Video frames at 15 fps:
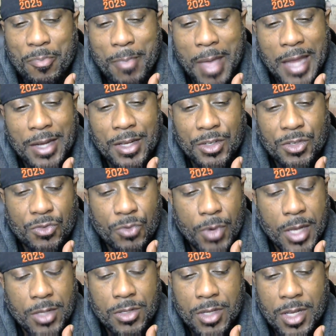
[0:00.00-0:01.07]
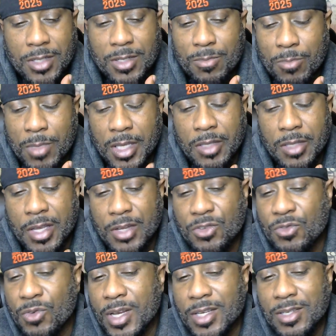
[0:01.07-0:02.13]
manage stress doesn't mean that
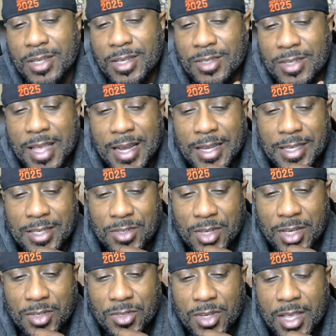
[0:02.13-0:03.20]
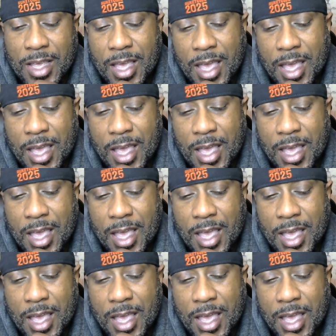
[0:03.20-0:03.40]
stress does not exist